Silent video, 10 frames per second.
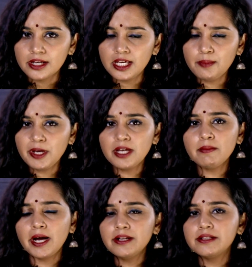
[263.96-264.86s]
Keeping in
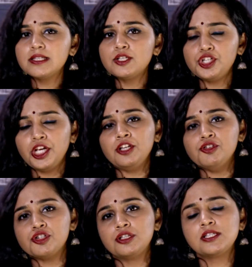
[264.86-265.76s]
mind this
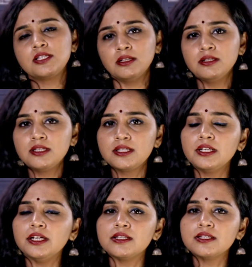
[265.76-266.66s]
change, the southern
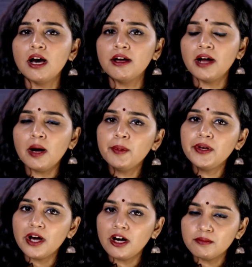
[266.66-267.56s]
states are up
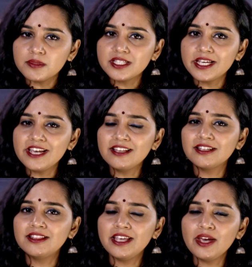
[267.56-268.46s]
in arms saying
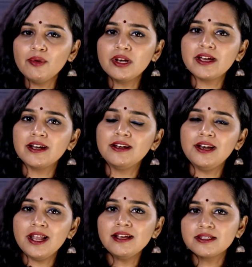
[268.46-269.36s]
that they will get
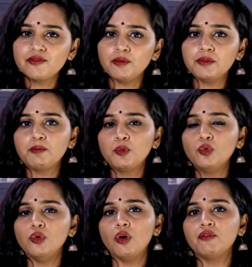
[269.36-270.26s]
less from the
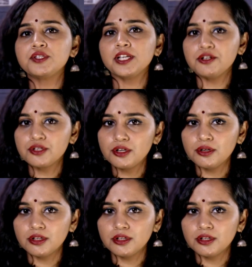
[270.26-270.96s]
pool of central